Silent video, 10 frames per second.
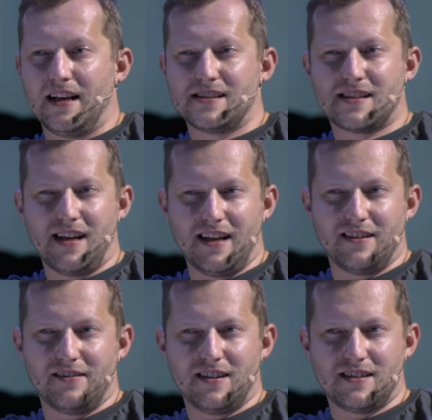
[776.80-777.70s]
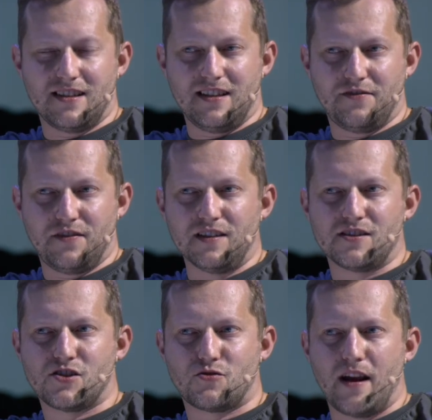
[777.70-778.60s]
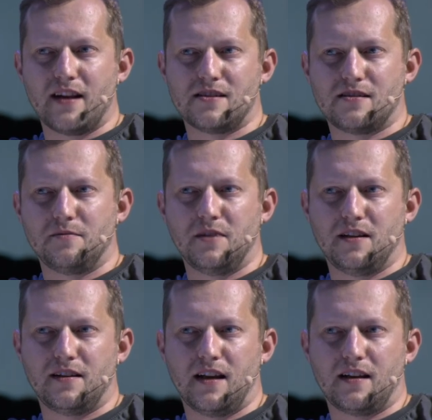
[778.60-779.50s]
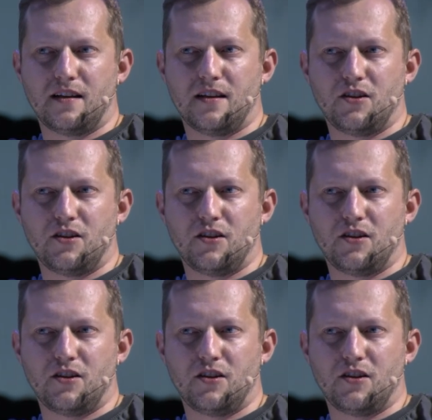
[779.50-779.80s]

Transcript: it's kind of, it feels strange to me that